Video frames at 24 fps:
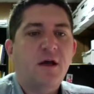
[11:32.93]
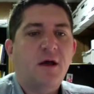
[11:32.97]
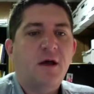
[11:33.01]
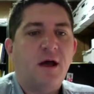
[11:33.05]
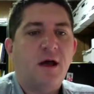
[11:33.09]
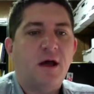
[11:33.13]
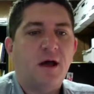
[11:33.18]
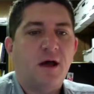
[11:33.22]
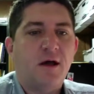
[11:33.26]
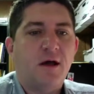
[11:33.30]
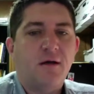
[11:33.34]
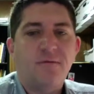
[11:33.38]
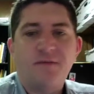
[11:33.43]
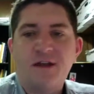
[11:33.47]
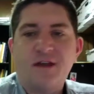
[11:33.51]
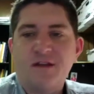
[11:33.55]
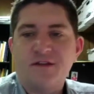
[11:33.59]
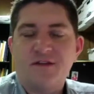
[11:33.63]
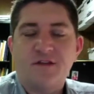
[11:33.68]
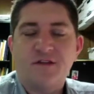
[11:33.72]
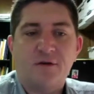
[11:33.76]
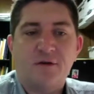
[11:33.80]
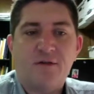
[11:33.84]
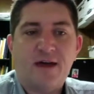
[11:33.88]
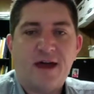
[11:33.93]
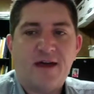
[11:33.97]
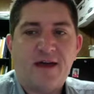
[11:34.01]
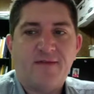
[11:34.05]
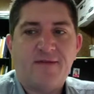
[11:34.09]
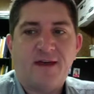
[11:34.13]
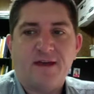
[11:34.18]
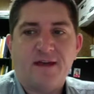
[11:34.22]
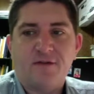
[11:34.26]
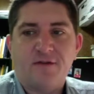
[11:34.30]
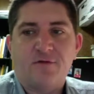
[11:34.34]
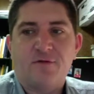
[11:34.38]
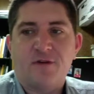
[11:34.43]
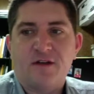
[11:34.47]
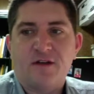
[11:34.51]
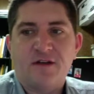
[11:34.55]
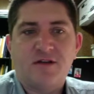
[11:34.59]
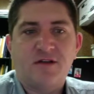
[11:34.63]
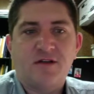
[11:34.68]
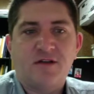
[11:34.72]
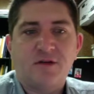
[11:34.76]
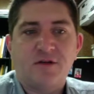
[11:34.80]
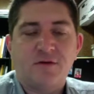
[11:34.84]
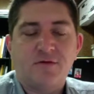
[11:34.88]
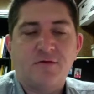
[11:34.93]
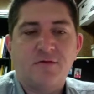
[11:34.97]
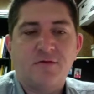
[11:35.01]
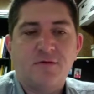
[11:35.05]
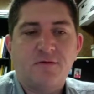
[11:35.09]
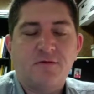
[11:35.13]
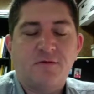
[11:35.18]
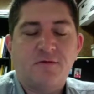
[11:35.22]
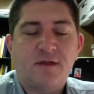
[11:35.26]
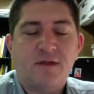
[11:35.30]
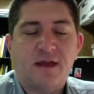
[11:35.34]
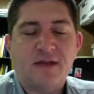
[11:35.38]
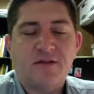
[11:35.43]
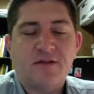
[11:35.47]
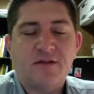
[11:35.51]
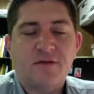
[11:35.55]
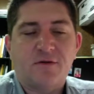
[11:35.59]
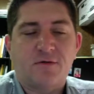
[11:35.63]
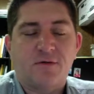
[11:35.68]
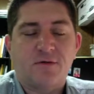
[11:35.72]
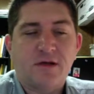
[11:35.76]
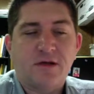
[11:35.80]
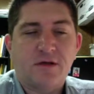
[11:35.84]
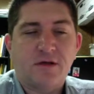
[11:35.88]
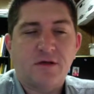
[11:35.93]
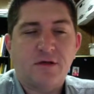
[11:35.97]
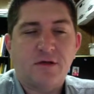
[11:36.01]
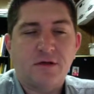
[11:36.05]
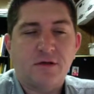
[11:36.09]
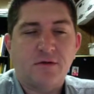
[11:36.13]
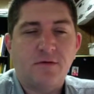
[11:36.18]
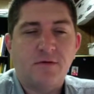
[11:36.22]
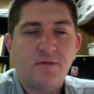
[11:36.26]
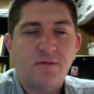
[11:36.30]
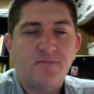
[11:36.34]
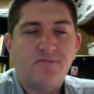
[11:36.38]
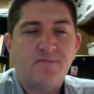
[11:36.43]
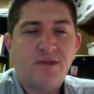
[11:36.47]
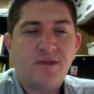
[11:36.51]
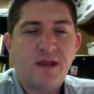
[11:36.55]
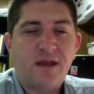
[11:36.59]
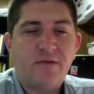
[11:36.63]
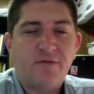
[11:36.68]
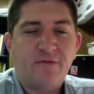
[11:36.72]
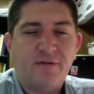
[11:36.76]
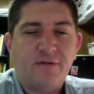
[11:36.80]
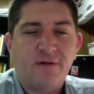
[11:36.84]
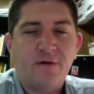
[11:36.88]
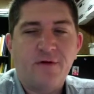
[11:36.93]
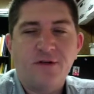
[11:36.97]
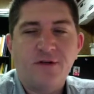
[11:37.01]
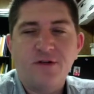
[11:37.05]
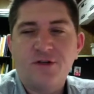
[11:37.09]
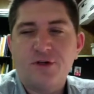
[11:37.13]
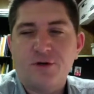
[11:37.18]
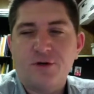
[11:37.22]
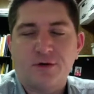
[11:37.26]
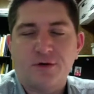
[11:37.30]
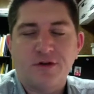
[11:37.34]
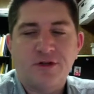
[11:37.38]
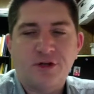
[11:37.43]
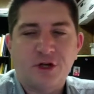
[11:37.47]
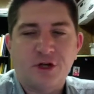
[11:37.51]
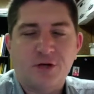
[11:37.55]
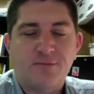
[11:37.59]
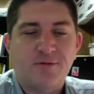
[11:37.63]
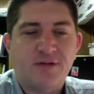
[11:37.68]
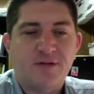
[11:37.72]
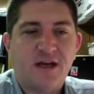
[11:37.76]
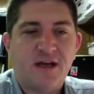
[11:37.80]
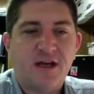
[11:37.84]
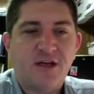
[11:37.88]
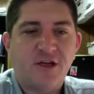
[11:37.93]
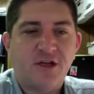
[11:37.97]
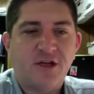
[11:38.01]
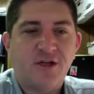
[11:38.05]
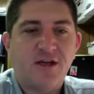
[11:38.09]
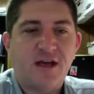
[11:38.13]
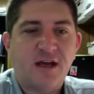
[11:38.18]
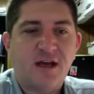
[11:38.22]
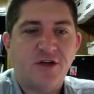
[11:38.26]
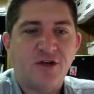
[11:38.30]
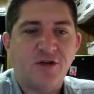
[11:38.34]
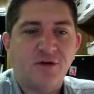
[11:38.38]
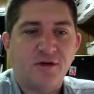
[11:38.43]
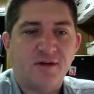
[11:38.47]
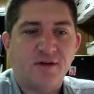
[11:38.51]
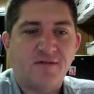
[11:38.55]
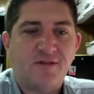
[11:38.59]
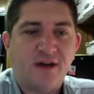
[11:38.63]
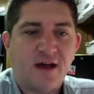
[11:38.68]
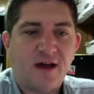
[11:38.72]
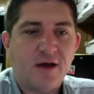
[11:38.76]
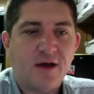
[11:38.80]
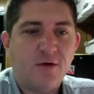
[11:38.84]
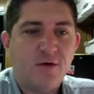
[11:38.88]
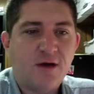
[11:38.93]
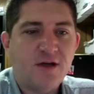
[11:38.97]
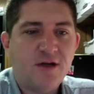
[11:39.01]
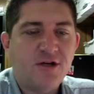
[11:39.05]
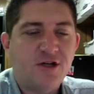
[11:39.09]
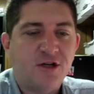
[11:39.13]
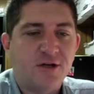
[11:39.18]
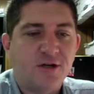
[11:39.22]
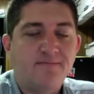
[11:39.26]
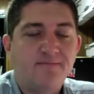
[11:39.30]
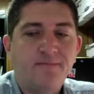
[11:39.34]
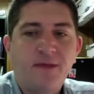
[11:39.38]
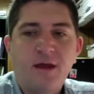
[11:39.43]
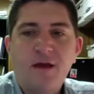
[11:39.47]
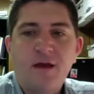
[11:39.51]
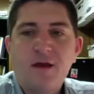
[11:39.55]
And so that's going to influence your interpretation and your evaluation.